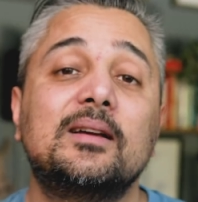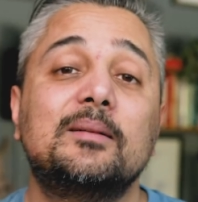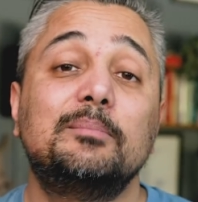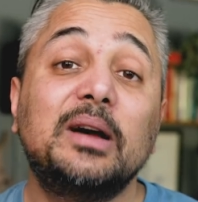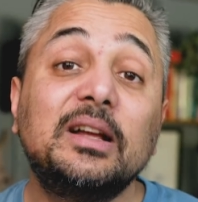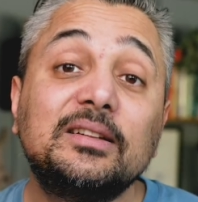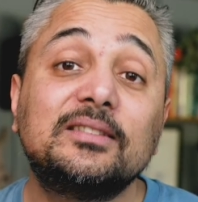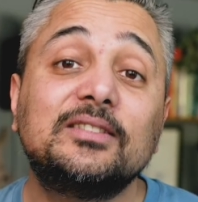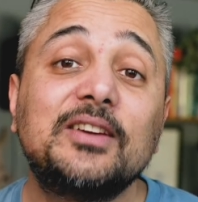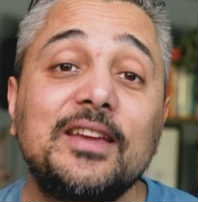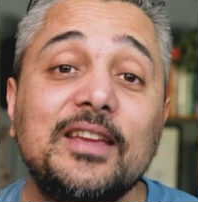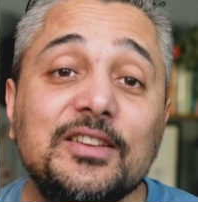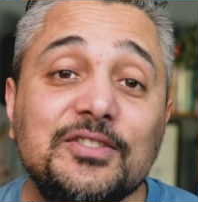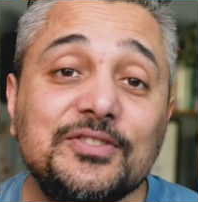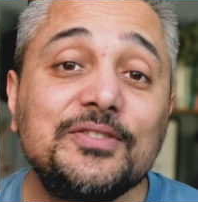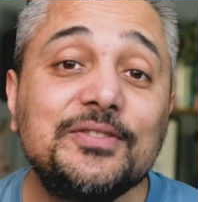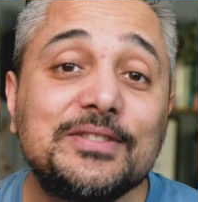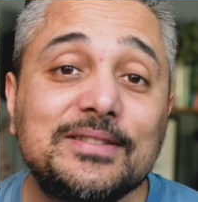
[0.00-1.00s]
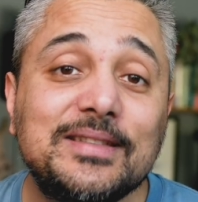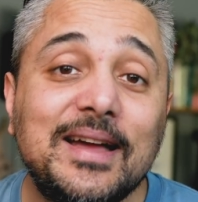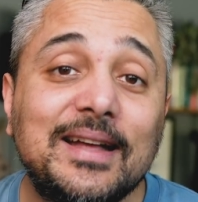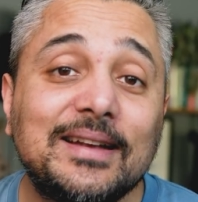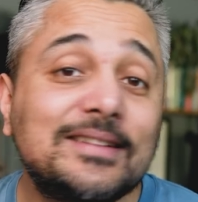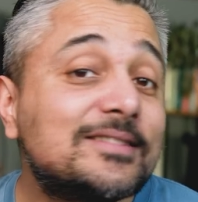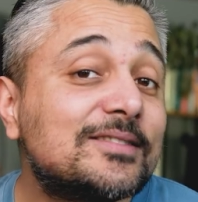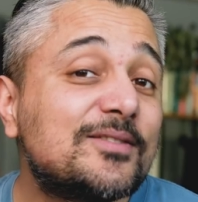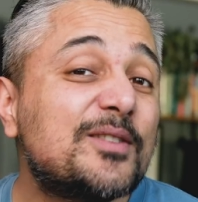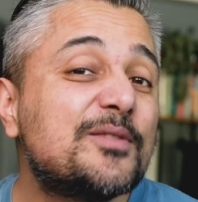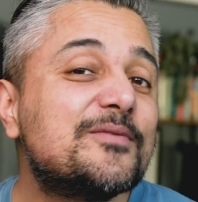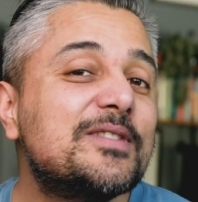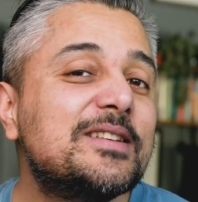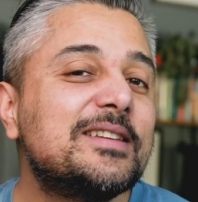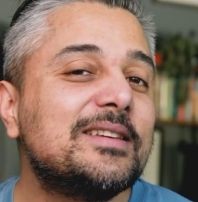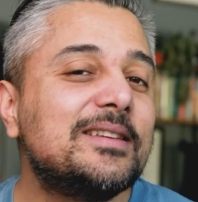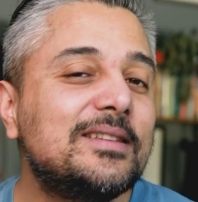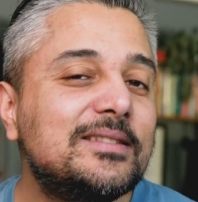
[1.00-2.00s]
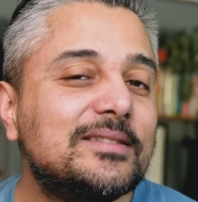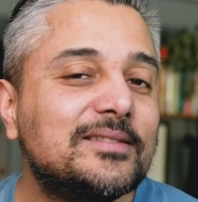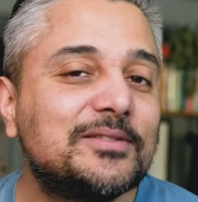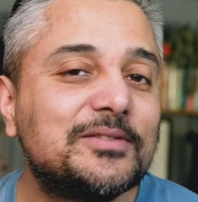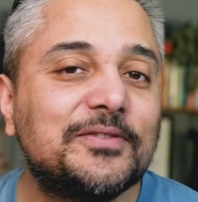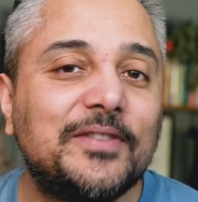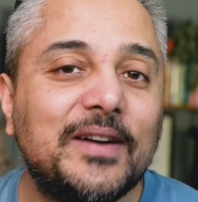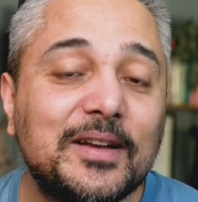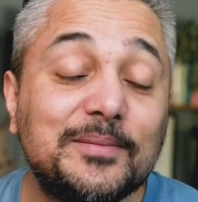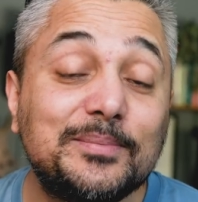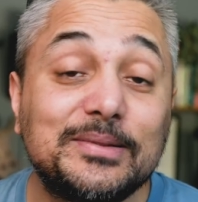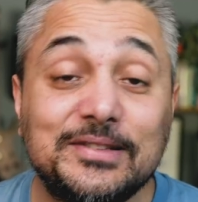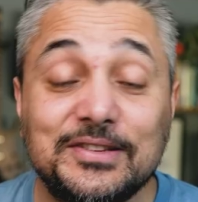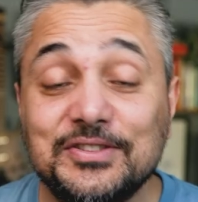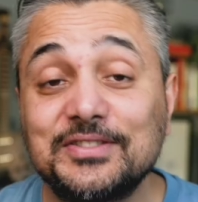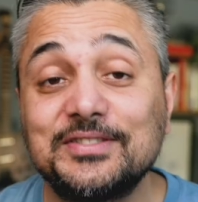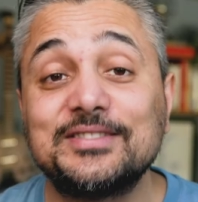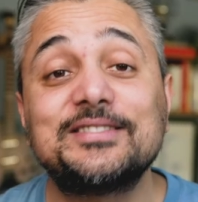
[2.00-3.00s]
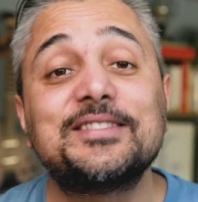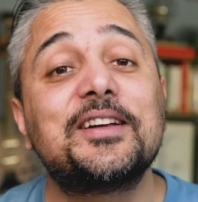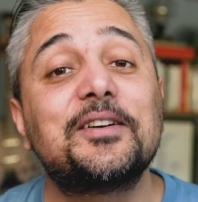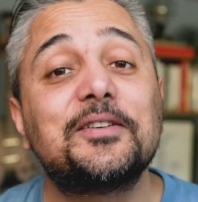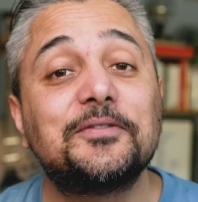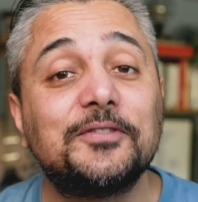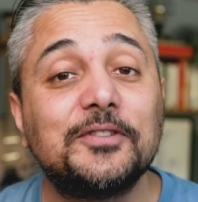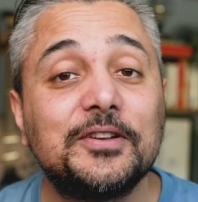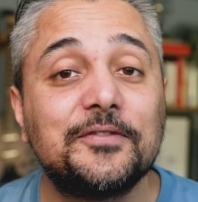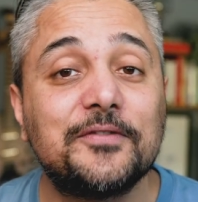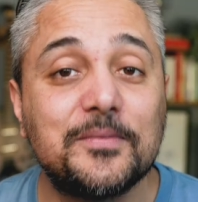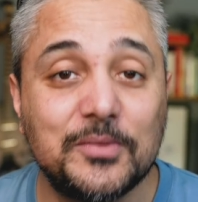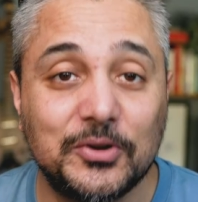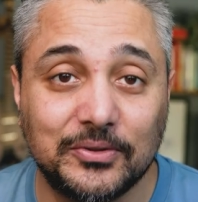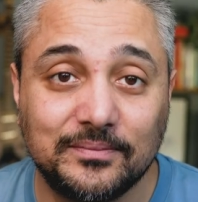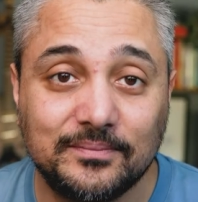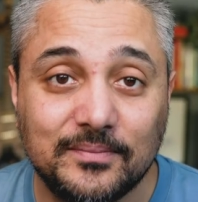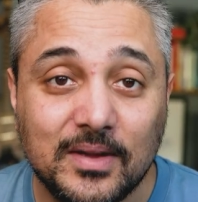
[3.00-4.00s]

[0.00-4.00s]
But the issue is that it's not really easy to find positions that are fully remote.